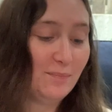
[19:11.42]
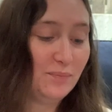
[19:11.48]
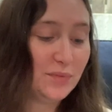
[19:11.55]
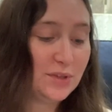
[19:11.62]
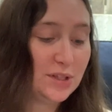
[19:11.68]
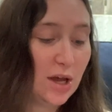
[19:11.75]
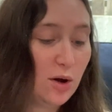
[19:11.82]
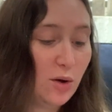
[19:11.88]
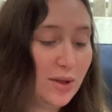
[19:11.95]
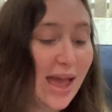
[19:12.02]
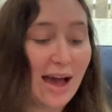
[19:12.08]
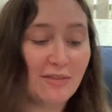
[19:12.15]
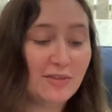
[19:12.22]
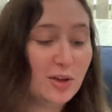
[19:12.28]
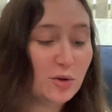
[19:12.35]
So
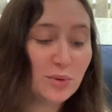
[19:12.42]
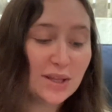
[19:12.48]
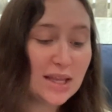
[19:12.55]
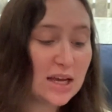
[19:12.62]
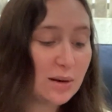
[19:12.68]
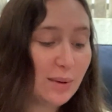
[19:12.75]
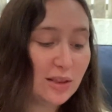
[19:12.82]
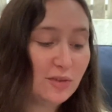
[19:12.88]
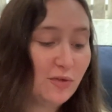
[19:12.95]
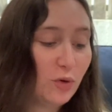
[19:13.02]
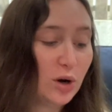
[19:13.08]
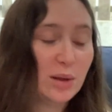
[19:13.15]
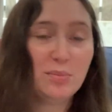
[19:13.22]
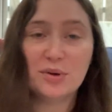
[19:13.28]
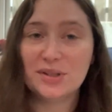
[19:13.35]
yeah, feel really good about the
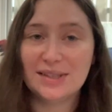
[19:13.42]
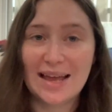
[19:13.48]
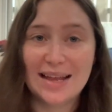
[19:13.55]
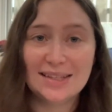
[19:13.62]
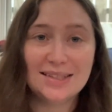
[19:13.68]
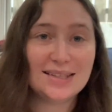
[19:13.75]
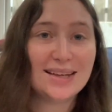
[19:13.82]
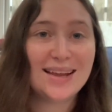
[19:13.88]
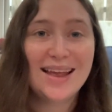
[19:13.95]
40%.